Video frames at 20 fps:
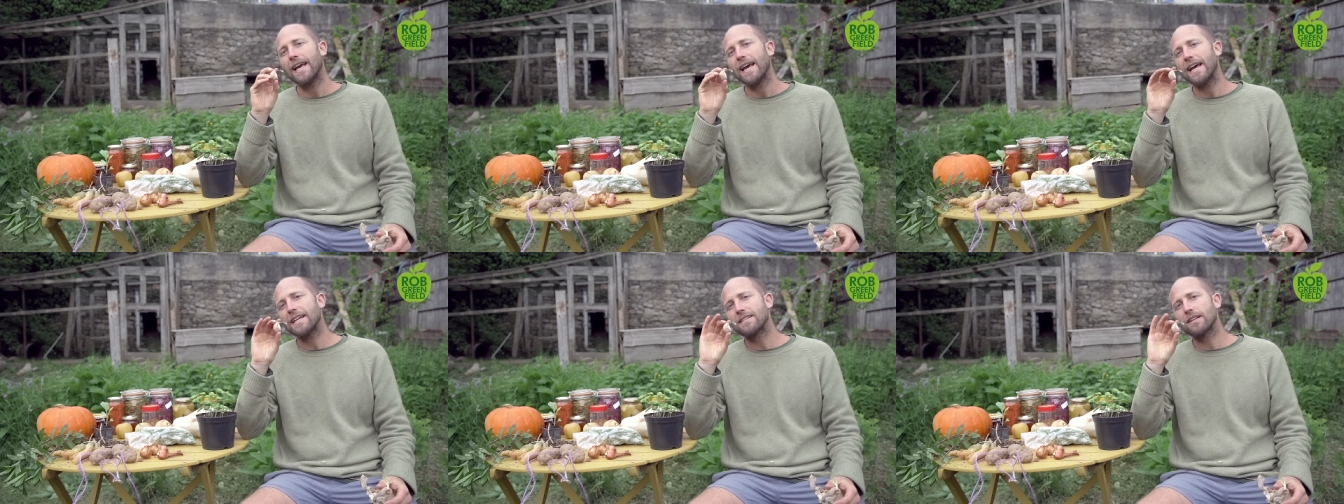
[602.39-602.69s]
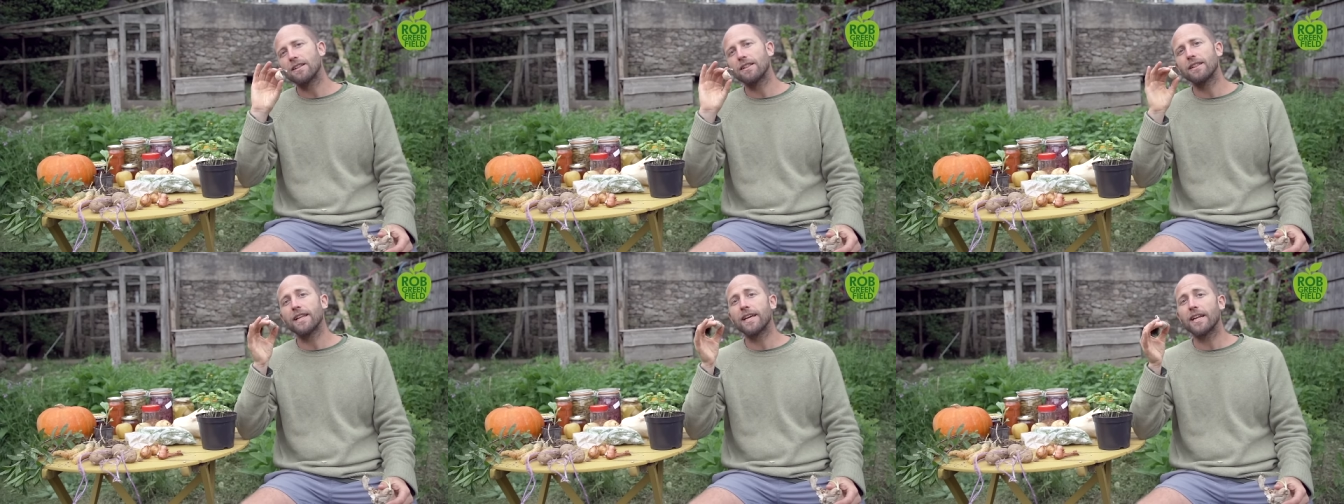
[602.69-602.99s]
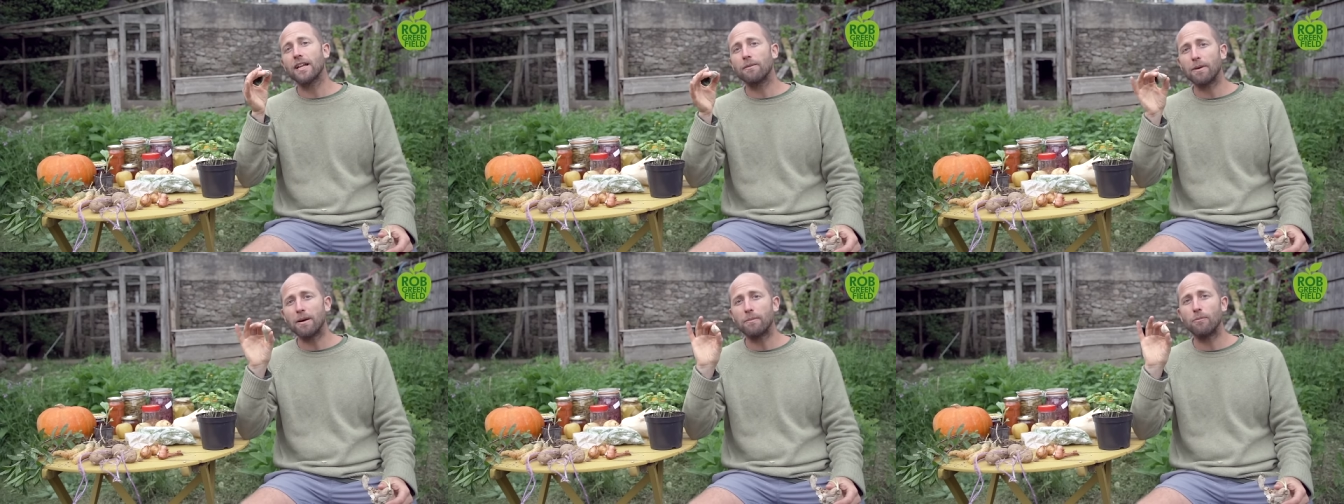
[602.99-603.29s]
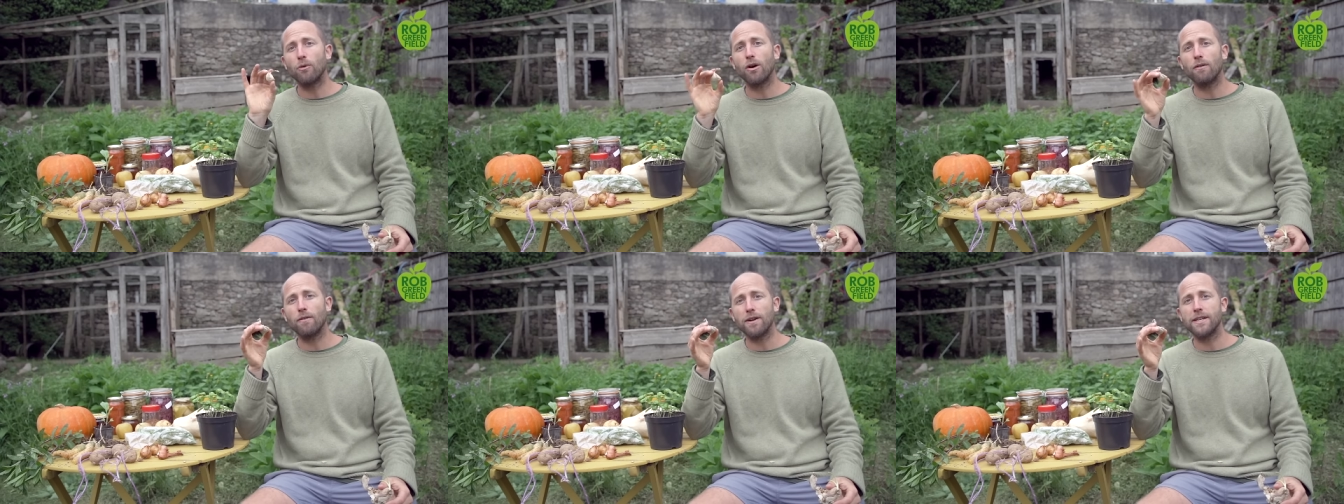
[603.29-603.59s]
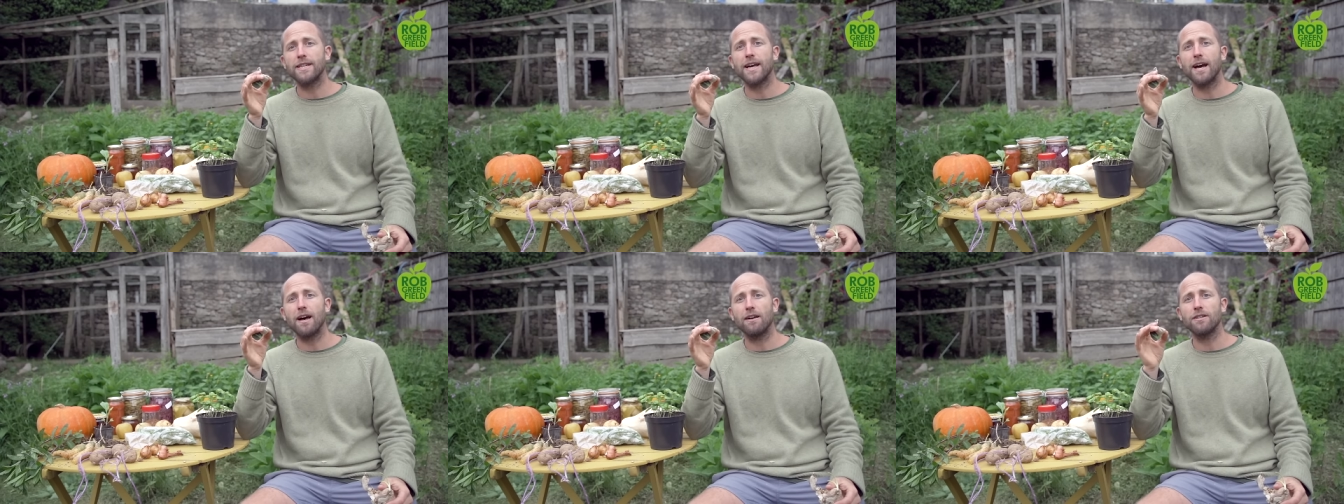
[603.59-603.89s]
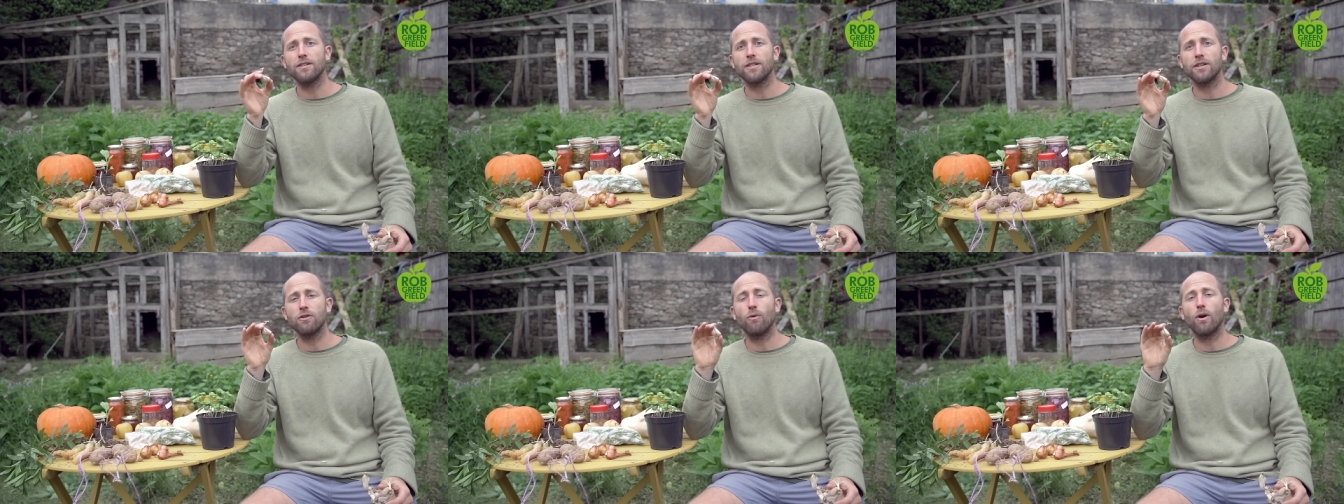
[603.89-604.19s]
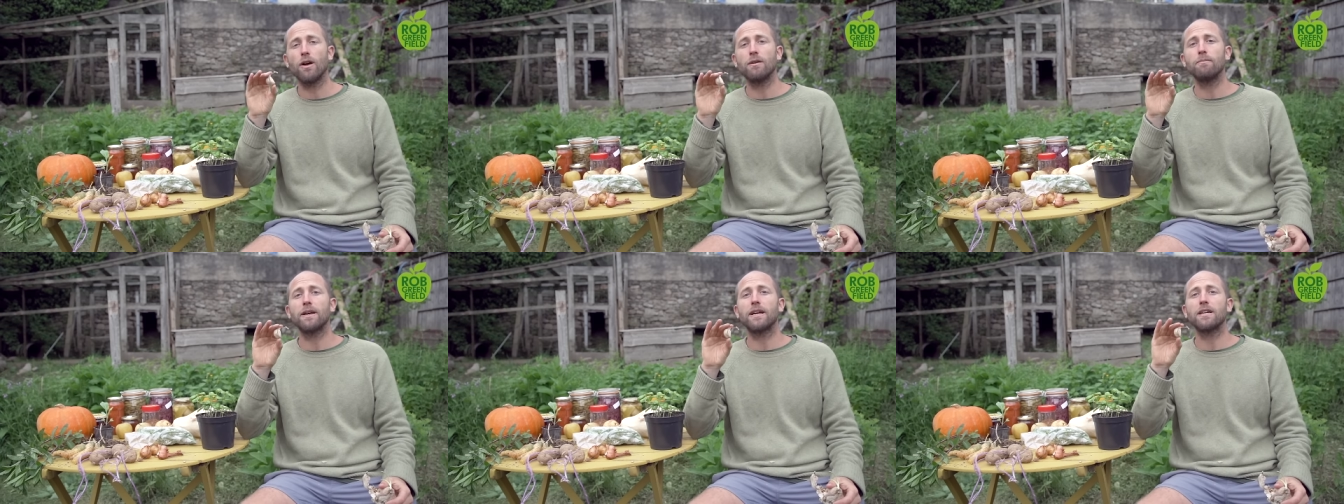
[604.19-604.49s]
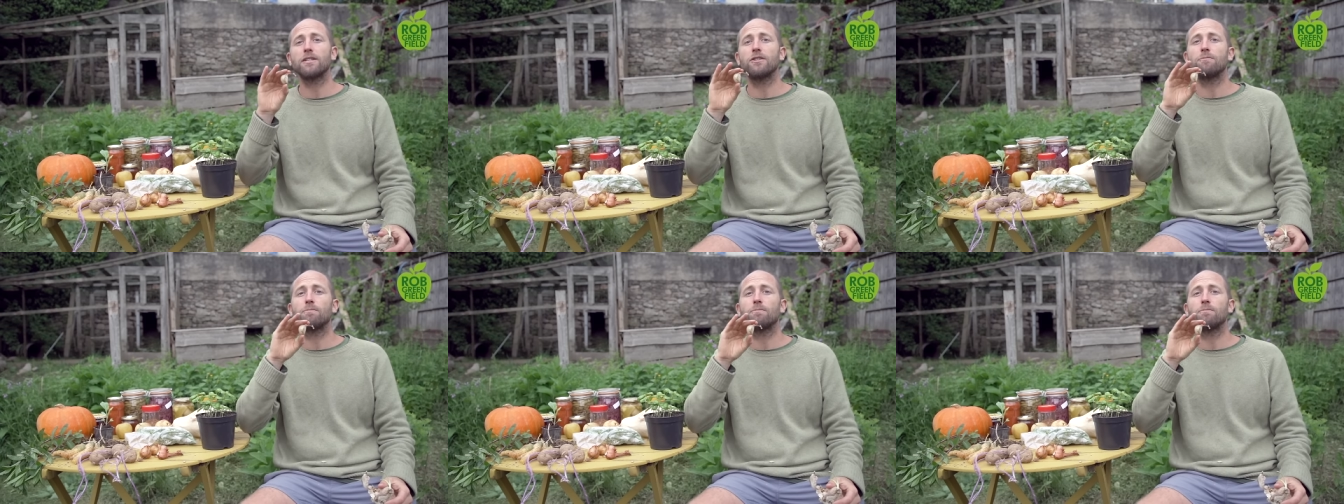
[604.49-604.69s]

It's a little bit more of a challenging one because